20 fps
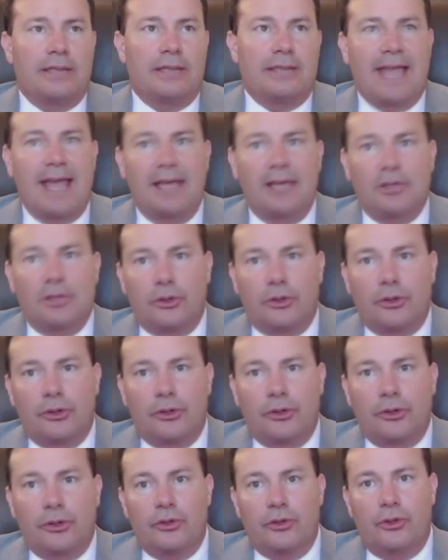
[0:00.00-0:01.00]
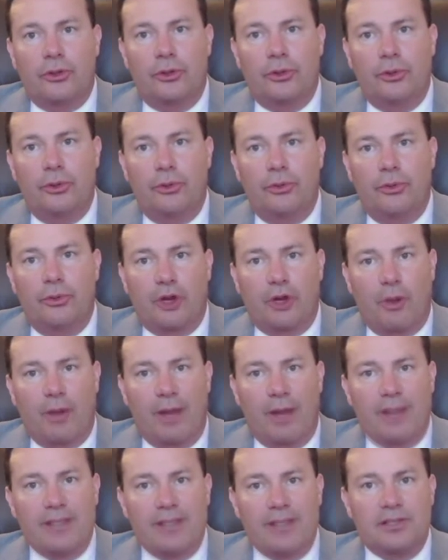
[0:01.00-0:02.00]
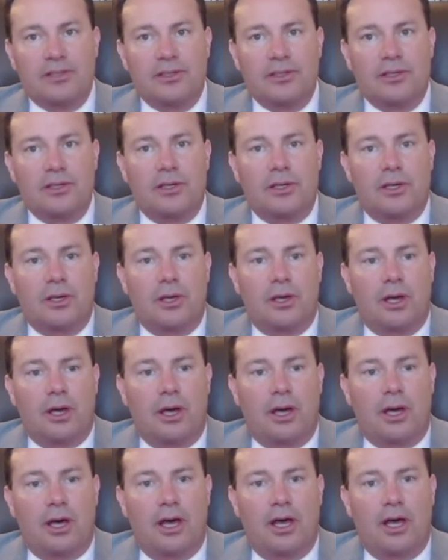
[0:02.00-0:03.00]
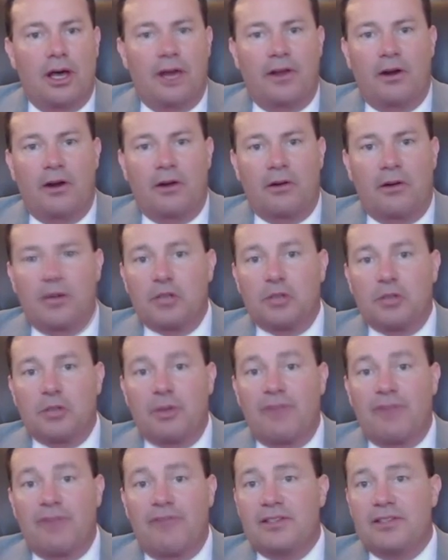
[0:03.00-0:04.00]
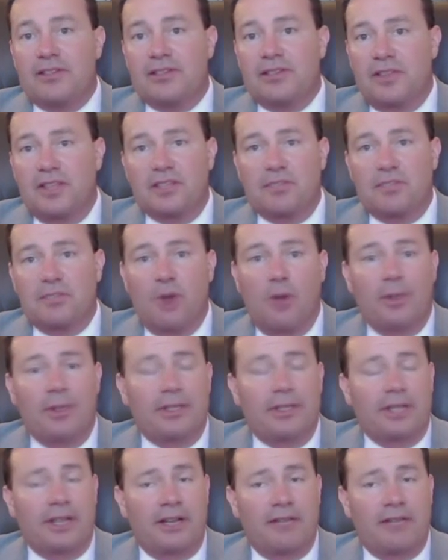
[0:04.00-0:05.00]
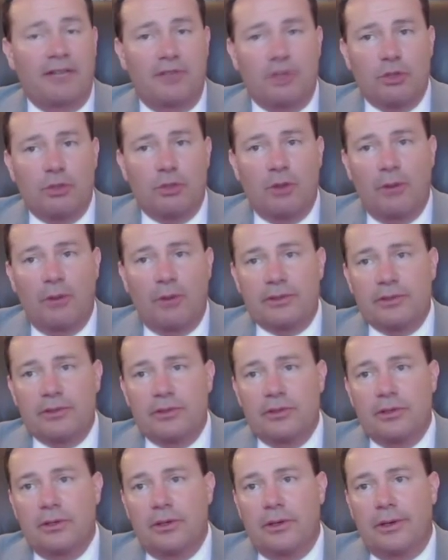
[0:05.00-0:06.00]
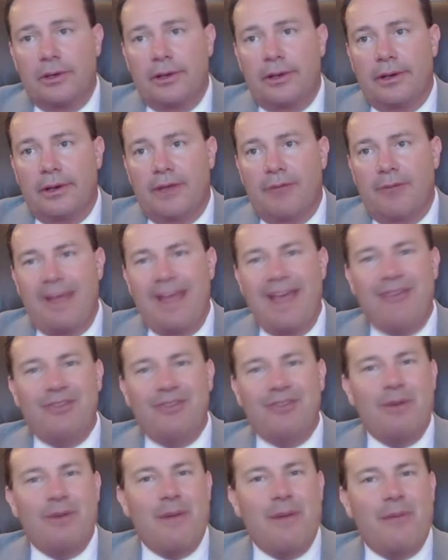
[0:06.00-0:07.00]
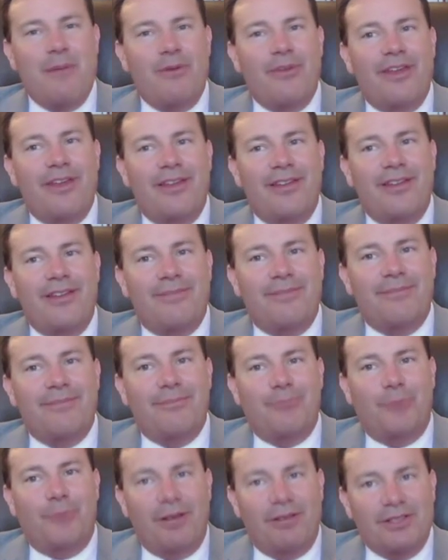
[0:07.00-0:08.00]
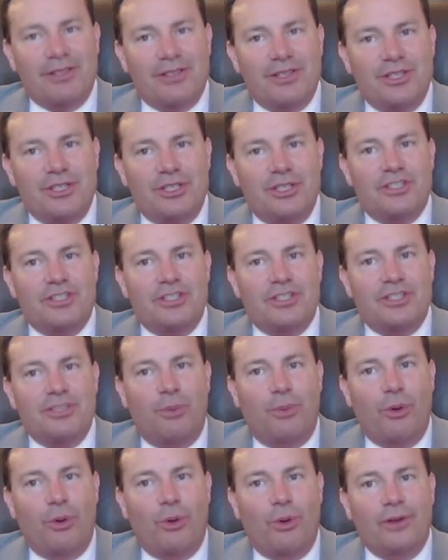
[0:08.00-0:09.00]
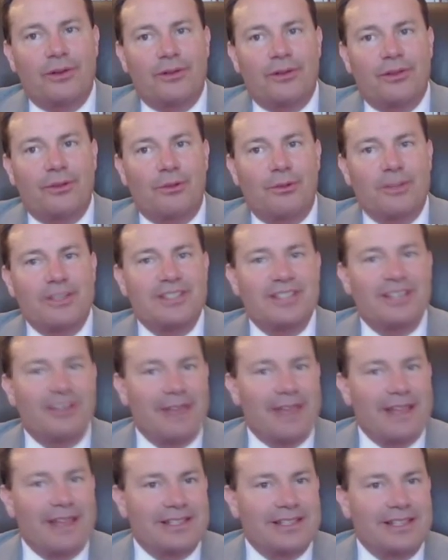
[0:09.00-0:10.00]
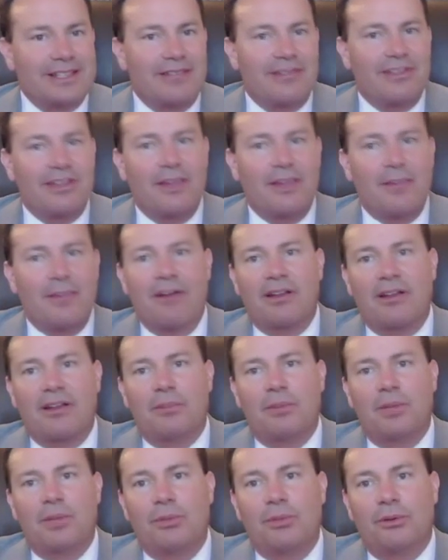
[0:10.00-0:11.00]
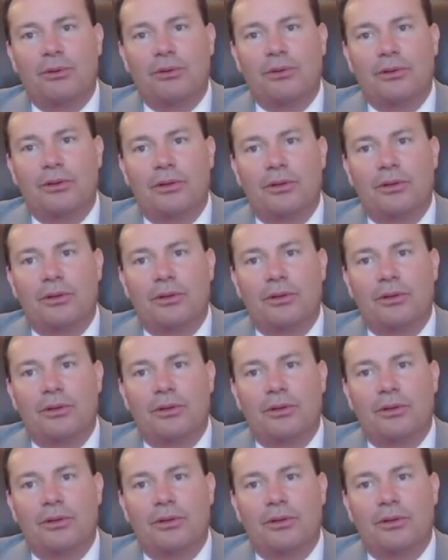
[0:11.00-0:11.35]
tailored to the crisis that our country faces at this moment and in future moments. And we have to remember that policy should support the resiliency of the American people